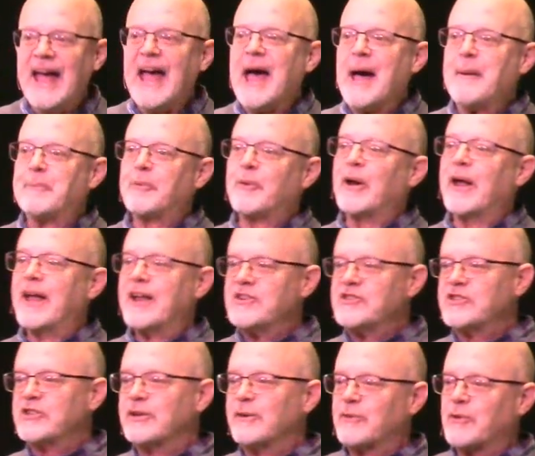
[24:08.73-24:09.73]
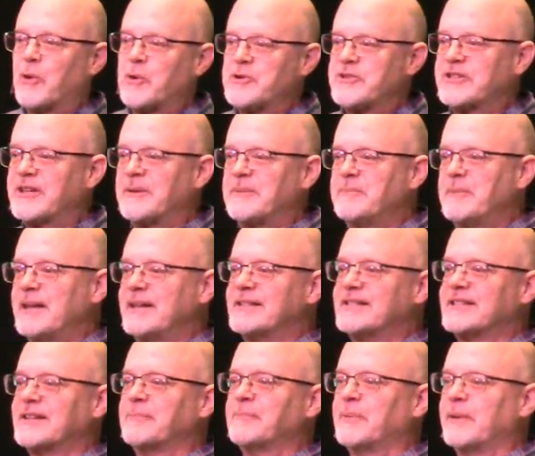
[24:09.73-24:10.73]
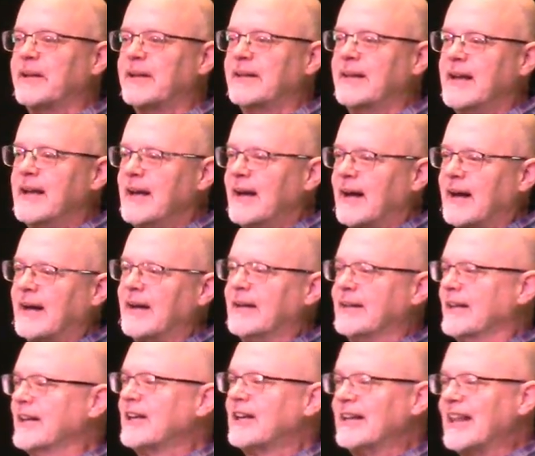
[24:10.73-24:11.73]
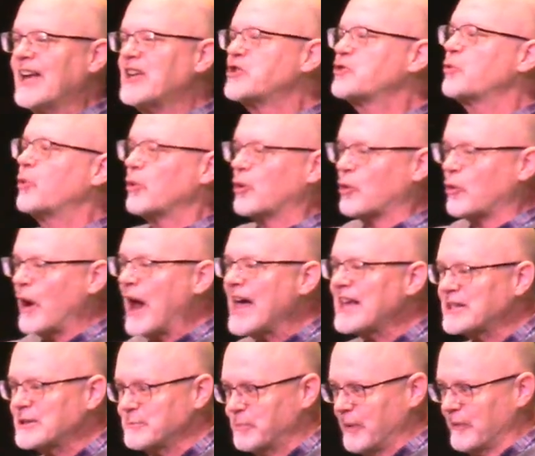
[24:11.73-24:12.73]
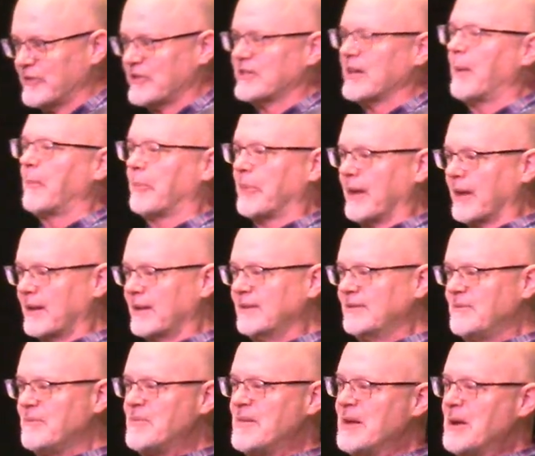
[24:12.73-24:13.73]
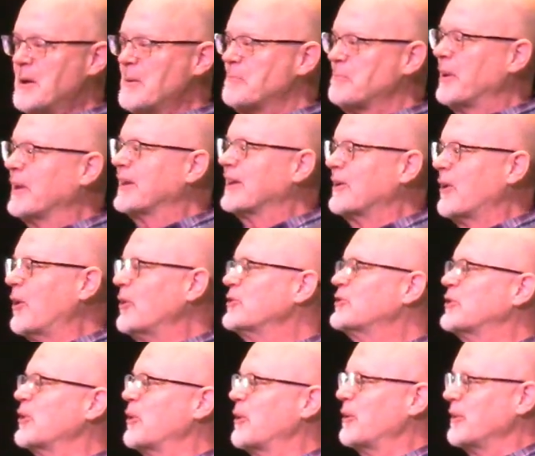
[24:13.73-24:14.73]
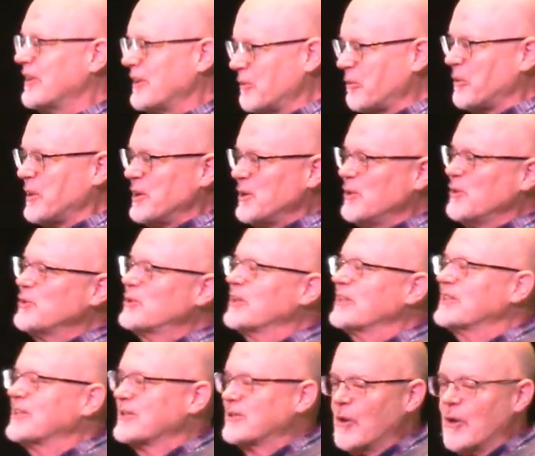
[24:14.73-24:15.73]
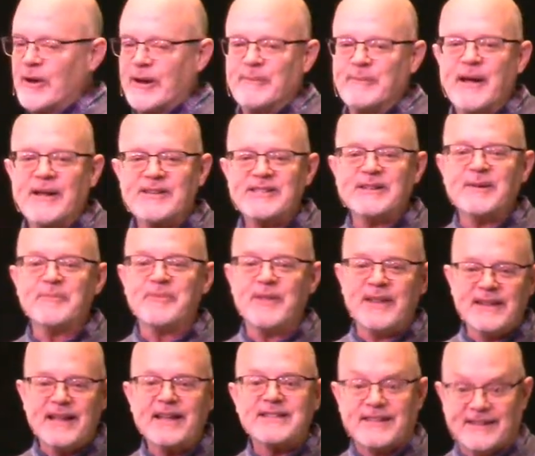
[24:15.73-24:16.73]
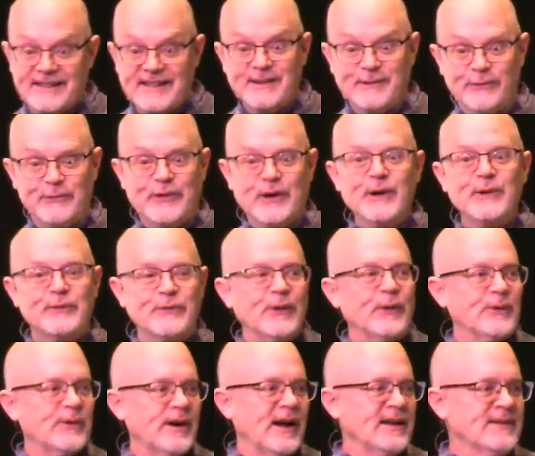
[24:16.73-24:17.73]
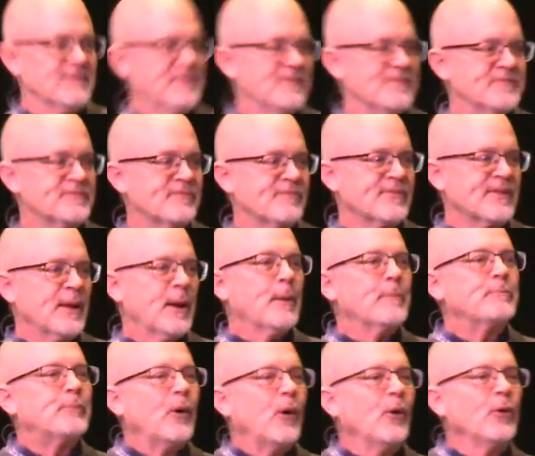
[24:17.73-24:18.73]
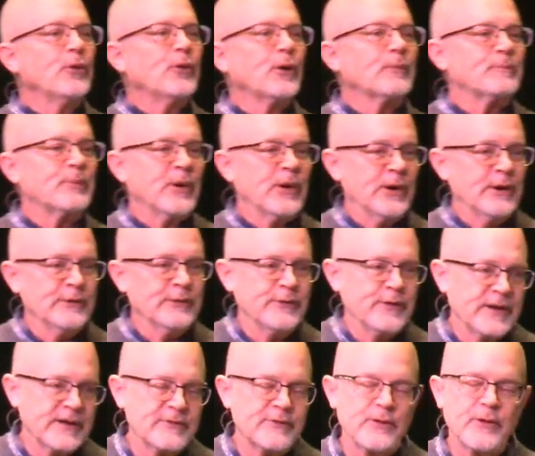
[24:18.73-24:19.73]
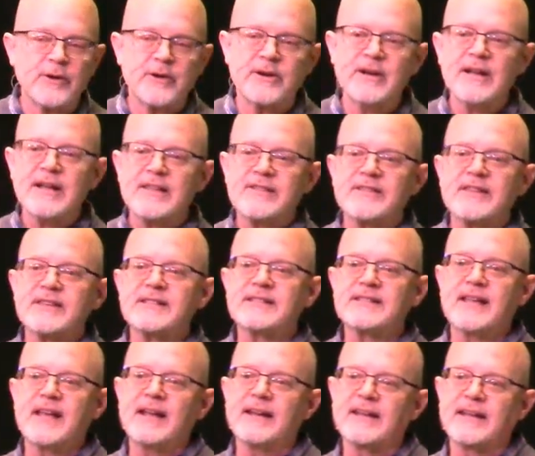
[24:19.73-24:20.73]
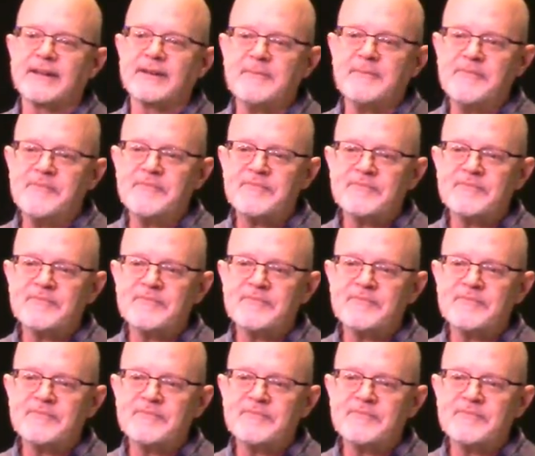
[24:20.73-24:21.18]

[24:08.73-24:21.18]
Apprehension, of course, can mean simply uh, an intellectual grasp of something, but it also, we use it to talk about something that's a little fearful, right? And both are perfect for this setting.